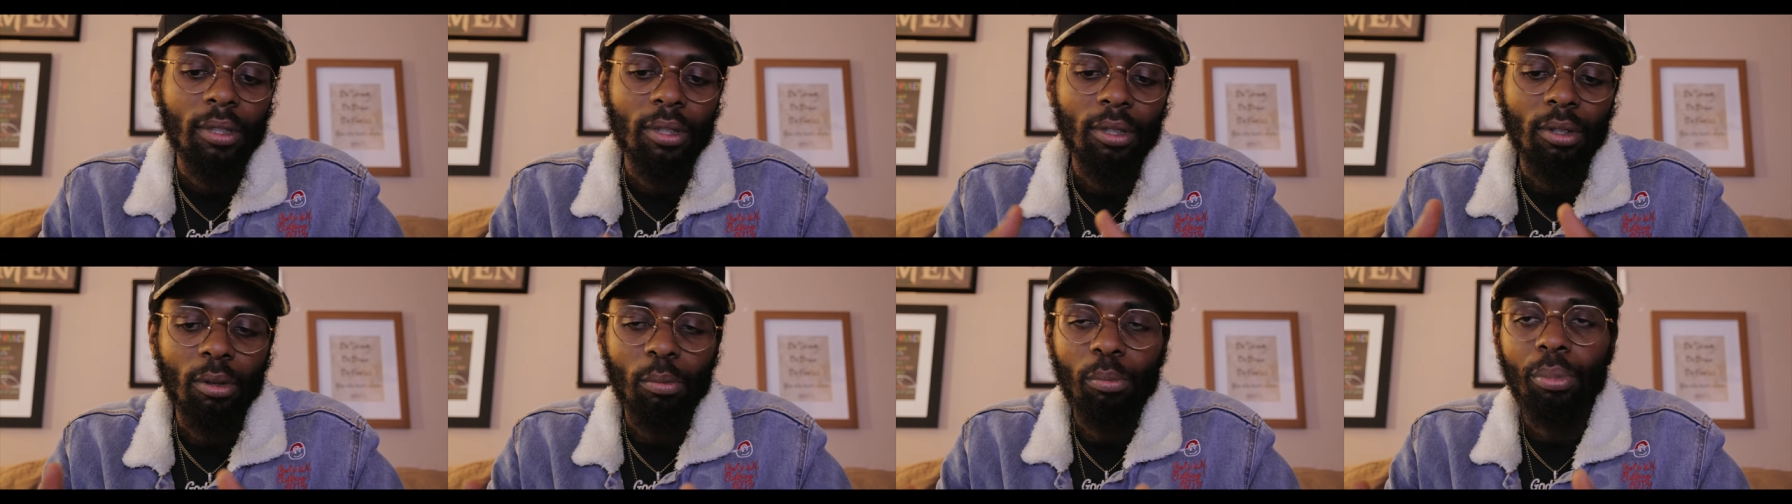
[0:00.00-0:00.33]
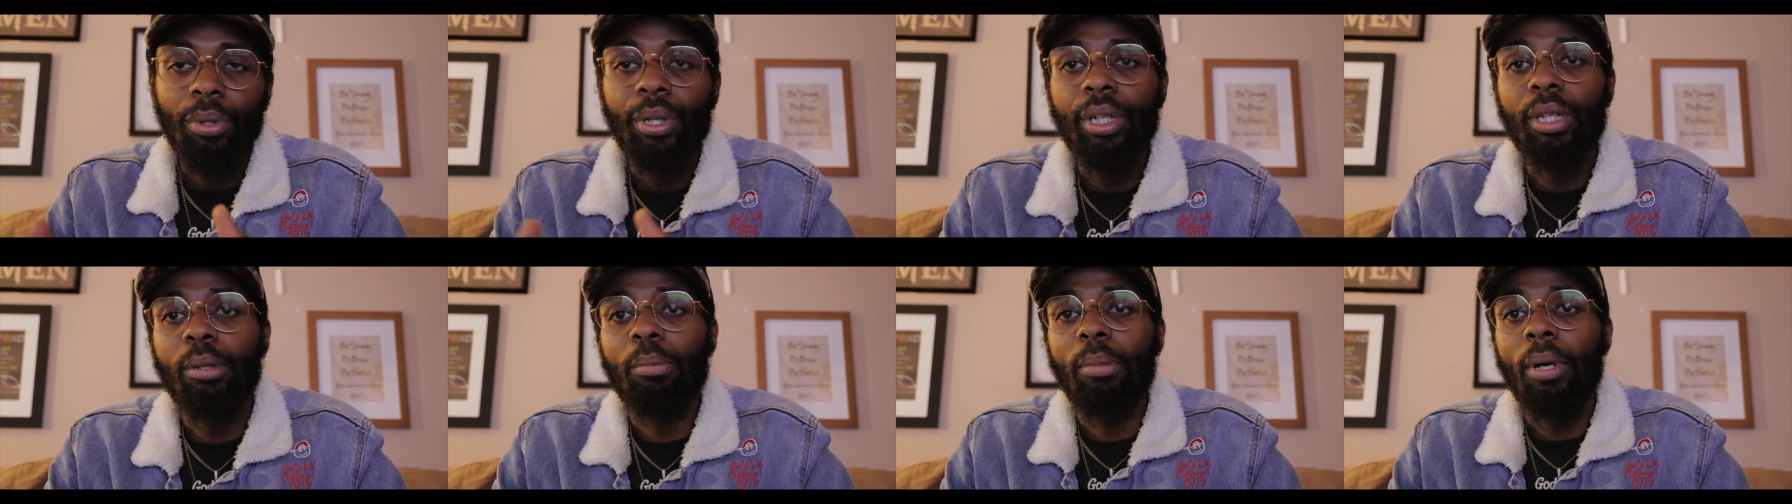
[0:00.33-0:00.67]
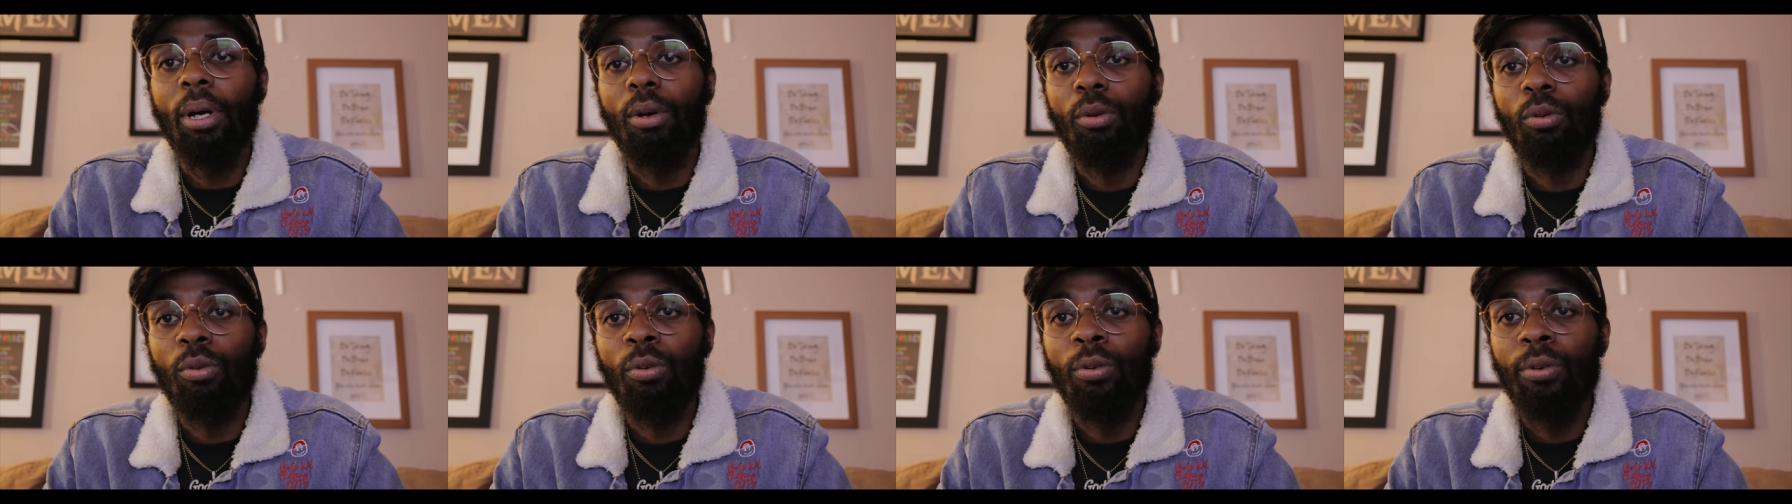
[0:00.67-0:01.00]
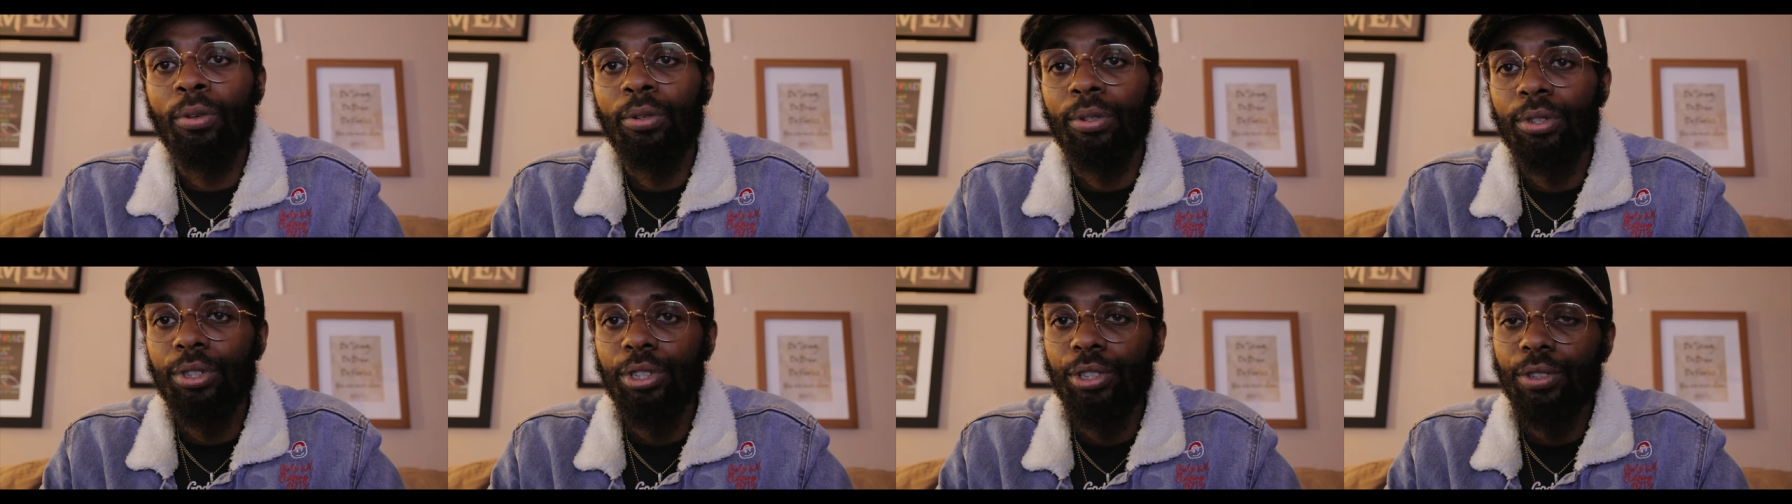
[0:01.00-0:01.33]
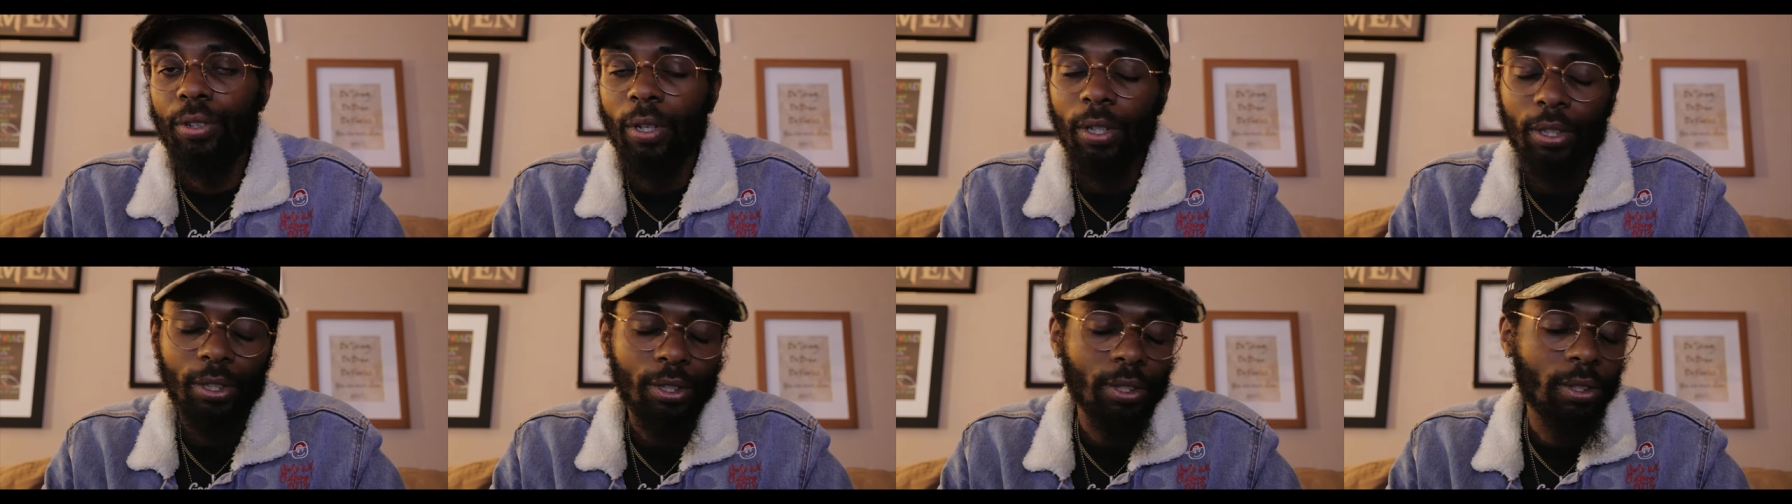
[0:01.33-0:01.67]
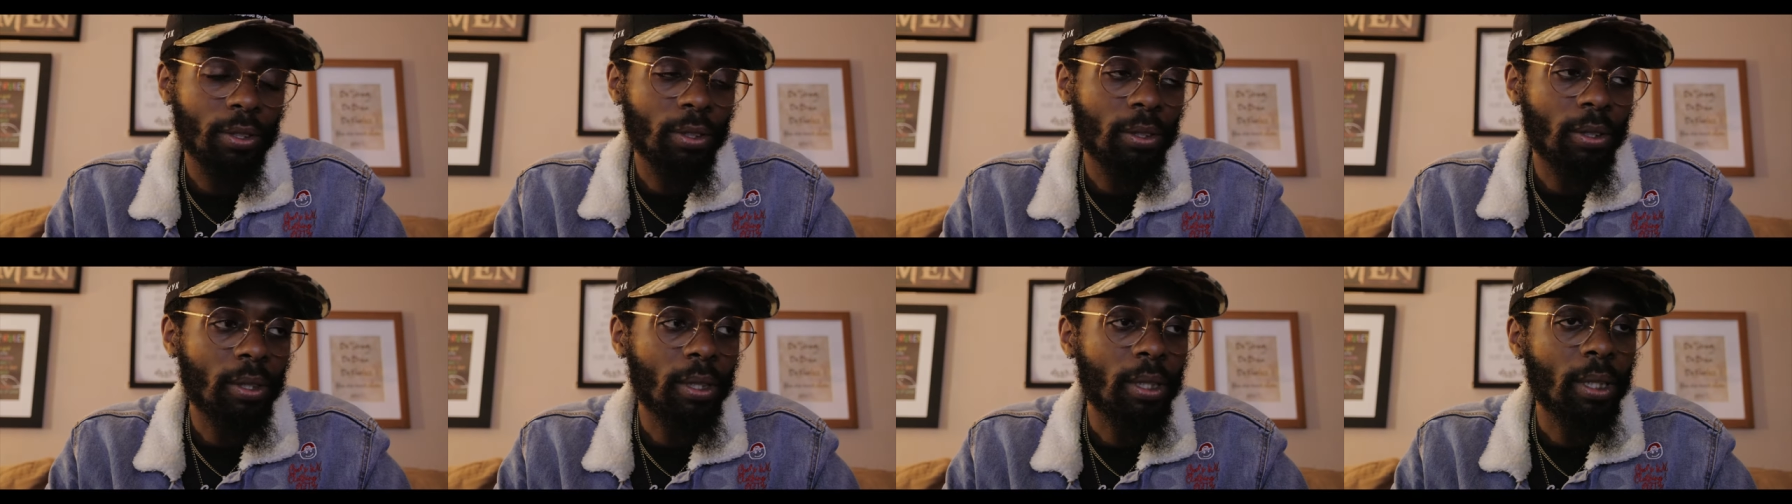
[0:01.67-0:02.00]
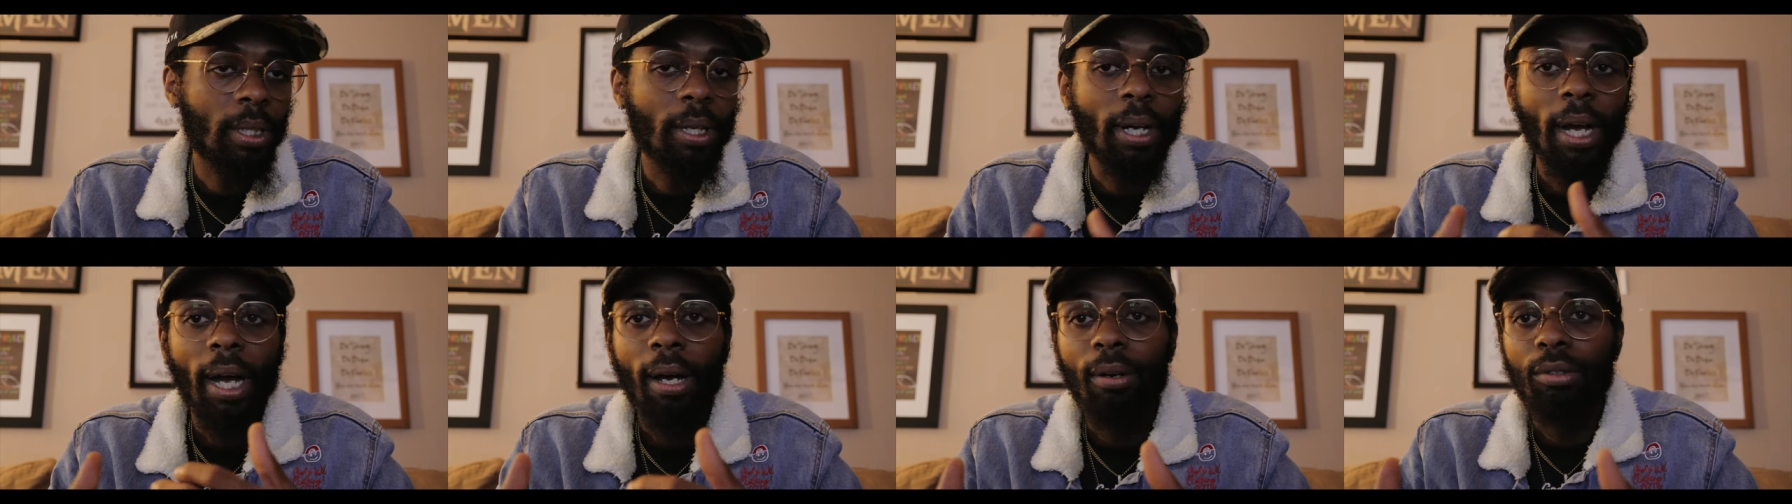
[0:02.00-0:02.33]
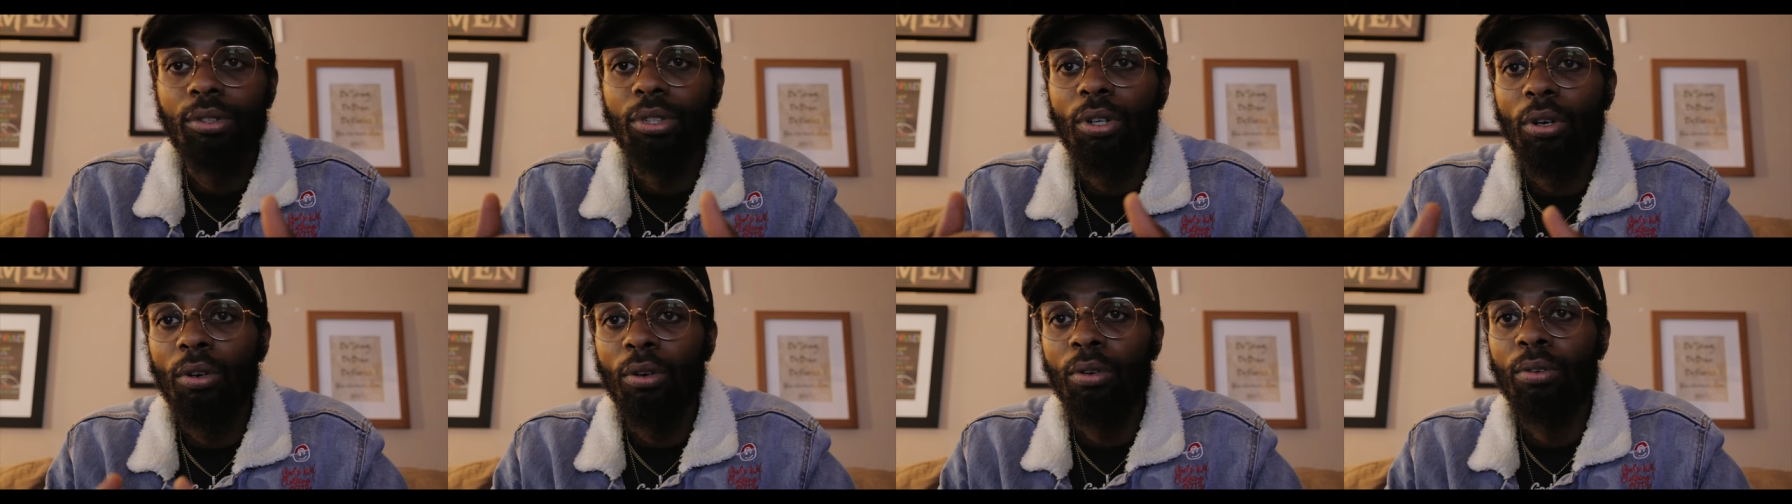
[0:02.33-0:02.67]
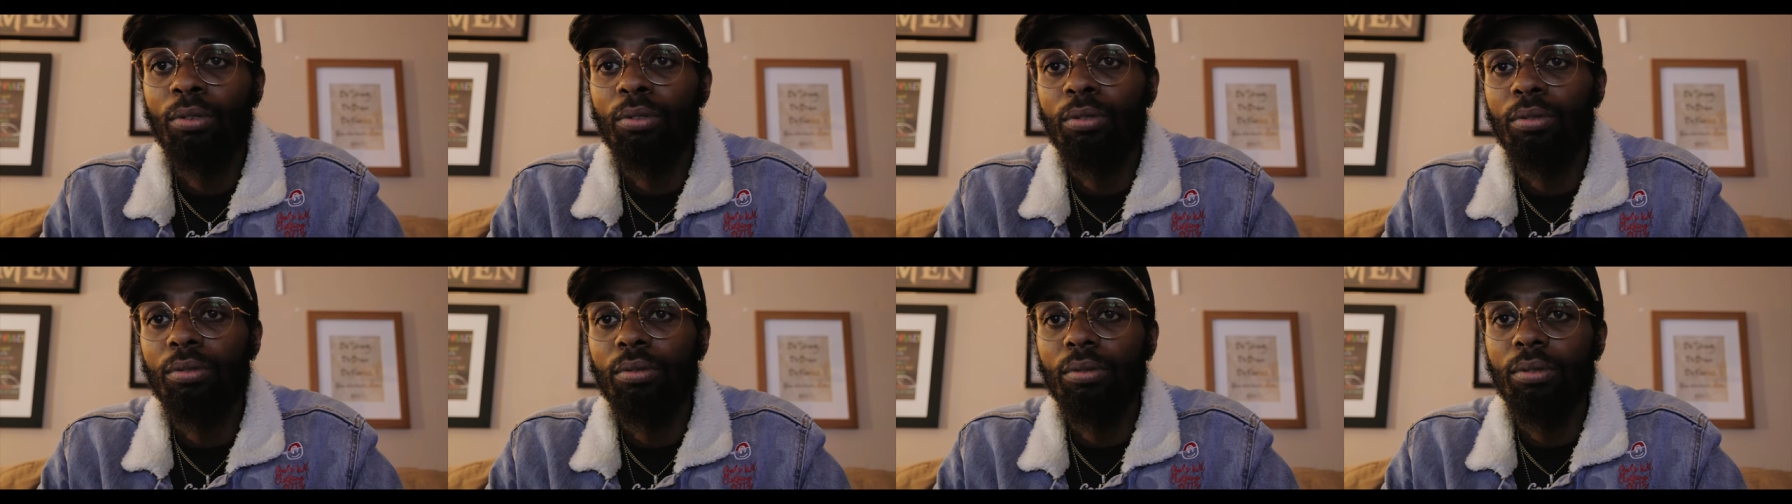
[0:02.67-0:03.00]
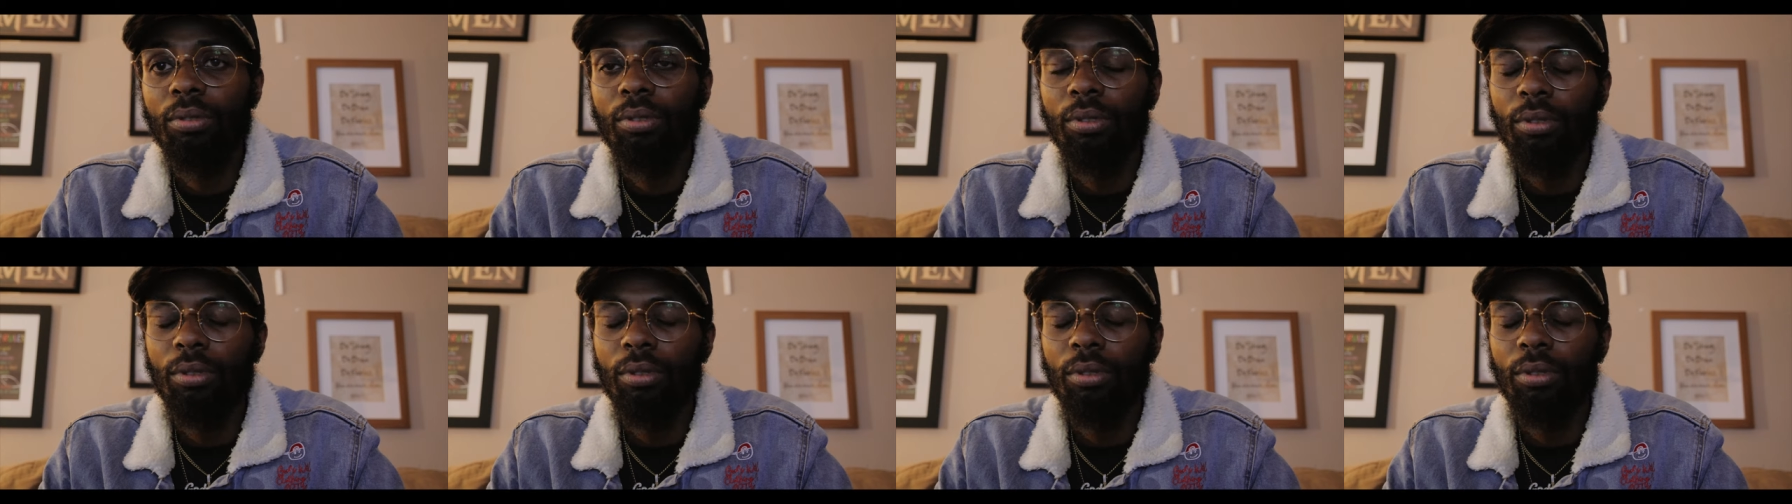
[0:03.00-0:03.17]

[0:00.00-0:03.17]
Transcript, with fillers: you know, bring about order and structure in their household,